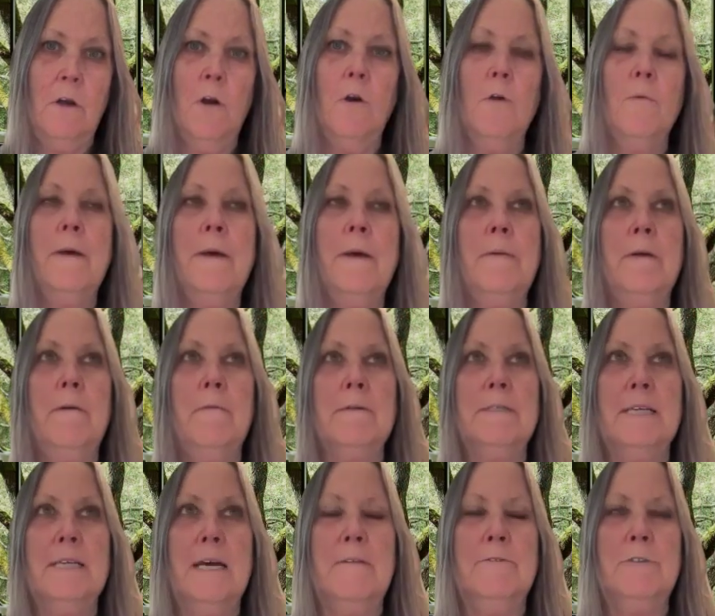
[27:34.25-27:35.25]
Or maybe it
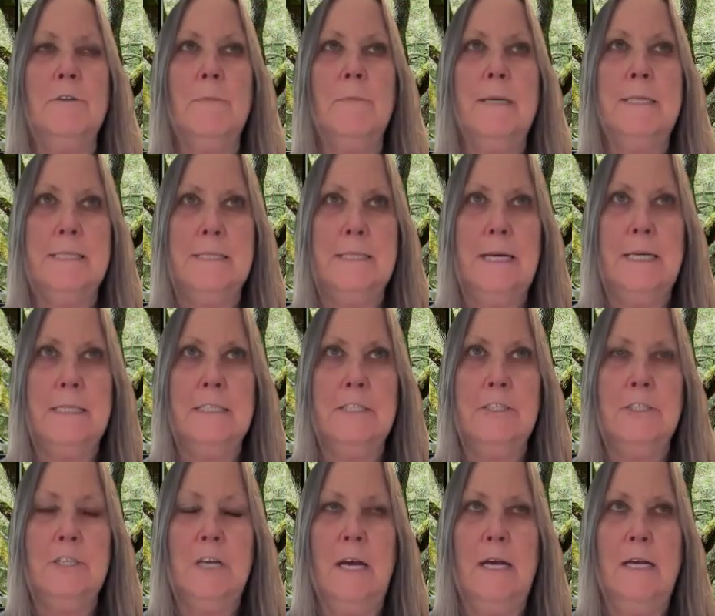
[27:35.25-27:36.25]
was after my
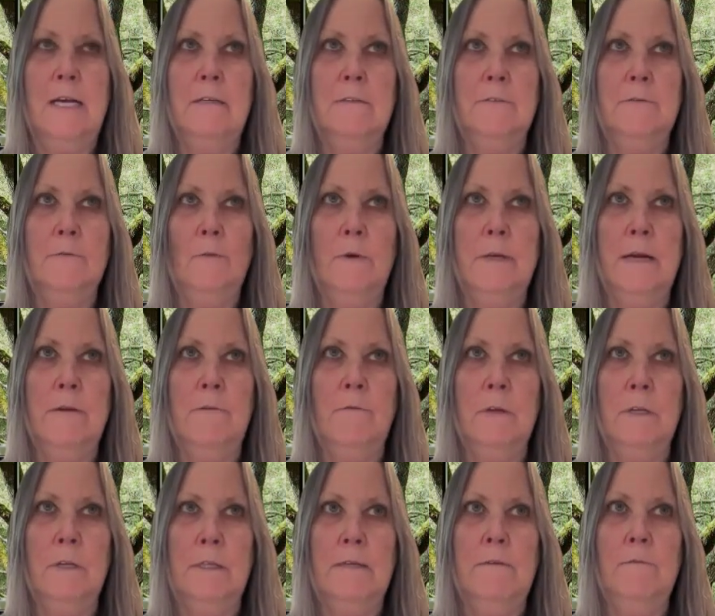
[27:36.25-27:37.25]
second child when I
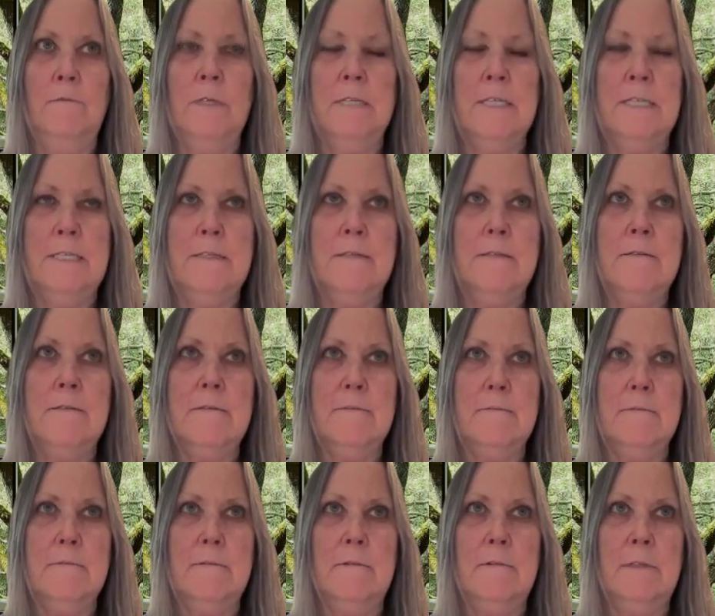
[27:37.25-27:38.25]
really was
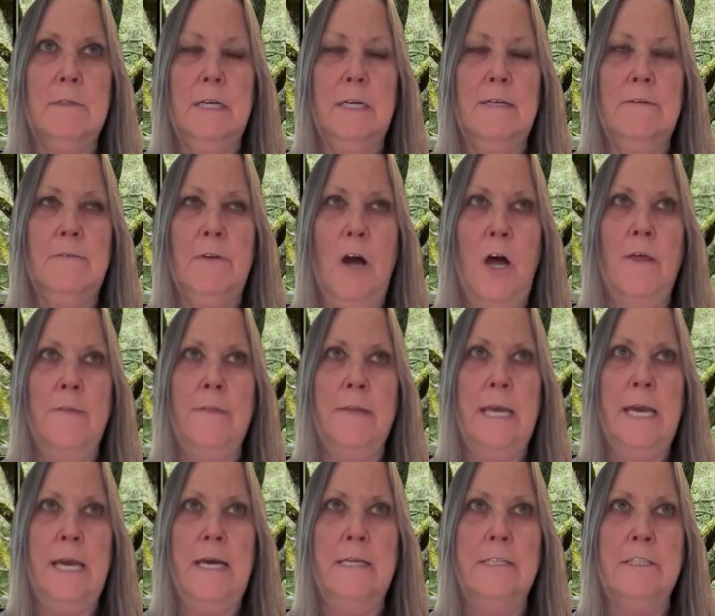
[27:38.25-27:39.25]
kind of on
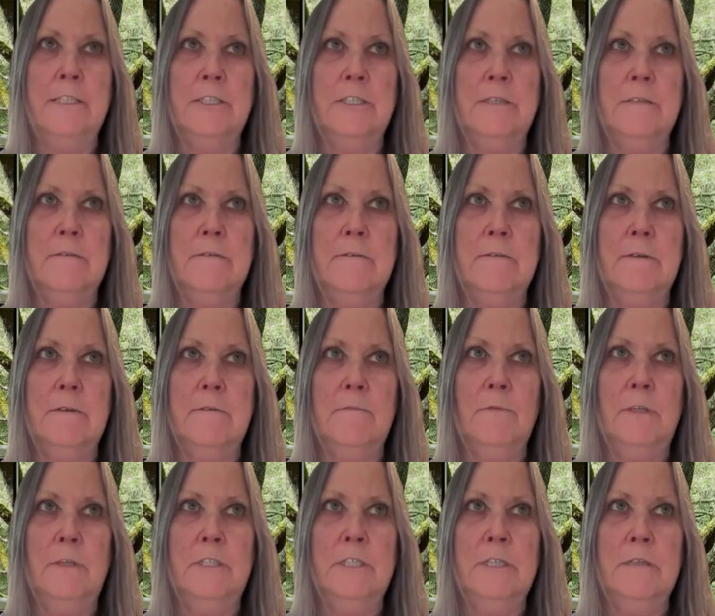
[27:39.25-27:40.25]
the edge,
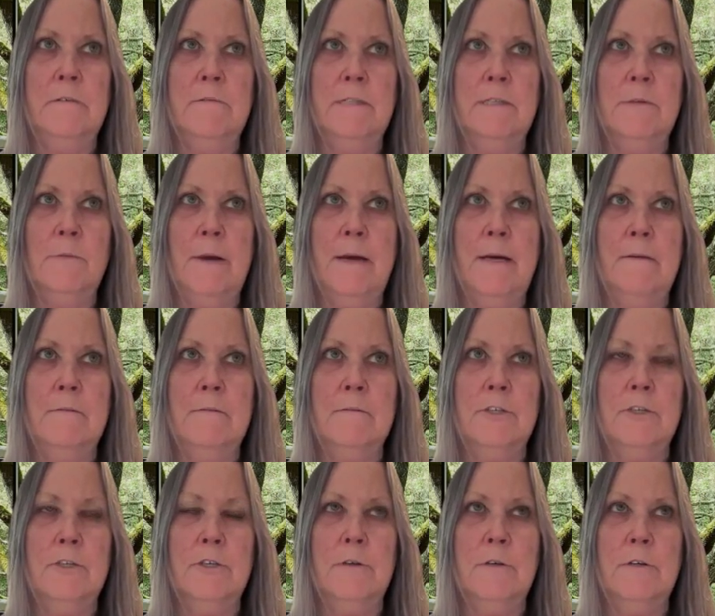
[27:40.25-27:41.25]
when she was about
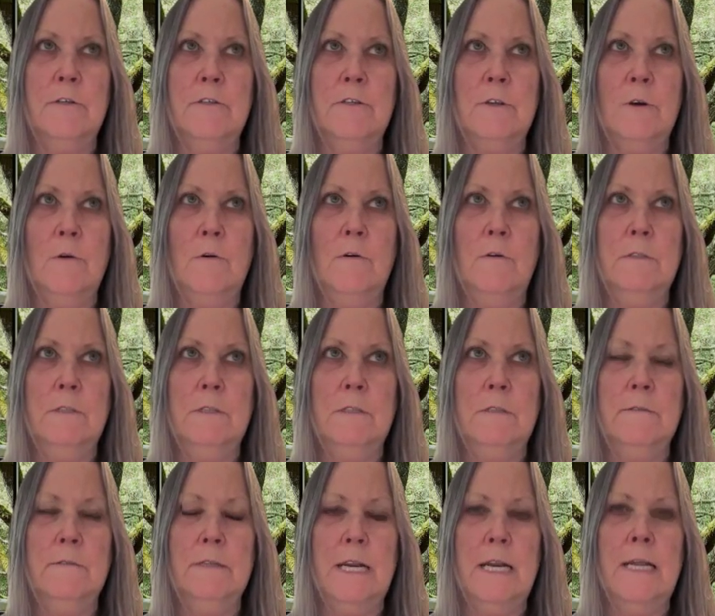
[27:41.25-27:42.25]
2 years old,
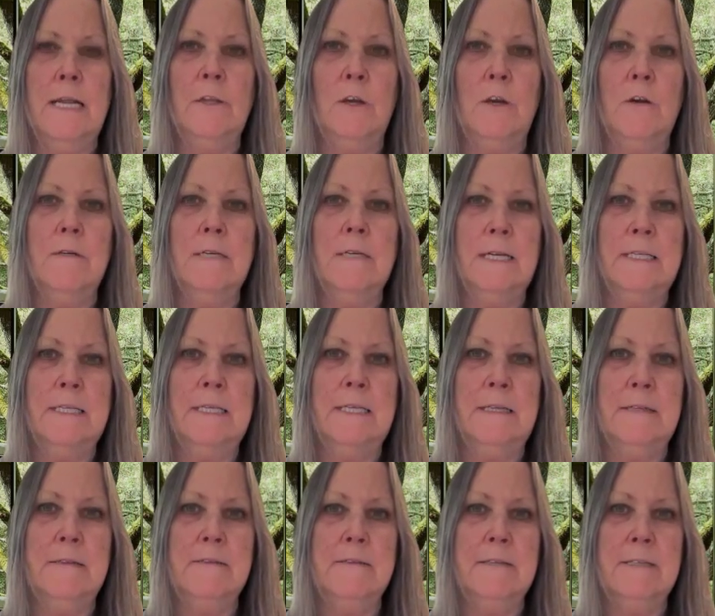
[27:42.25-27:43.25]
that I learned I
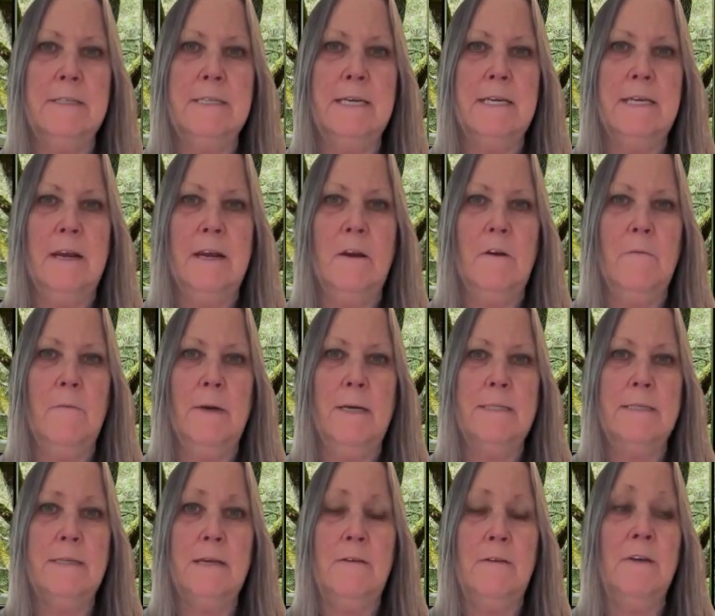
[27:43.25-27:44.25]
needed to take care of
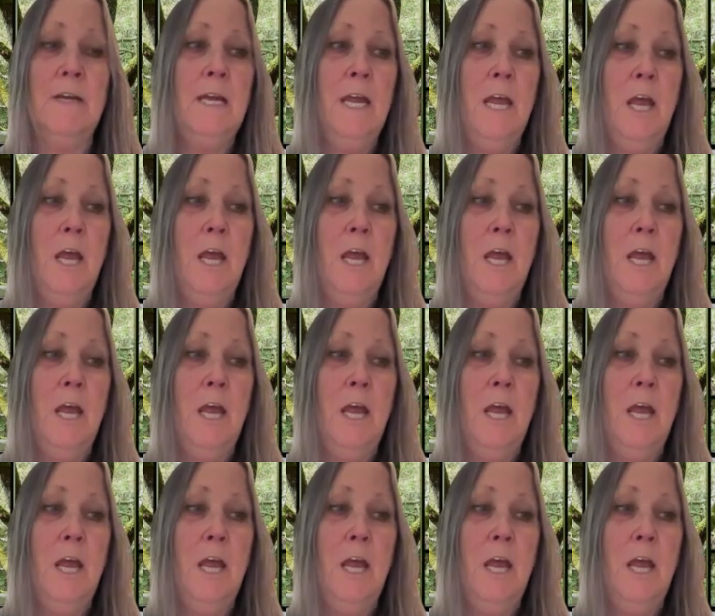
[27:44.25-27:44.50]
myself.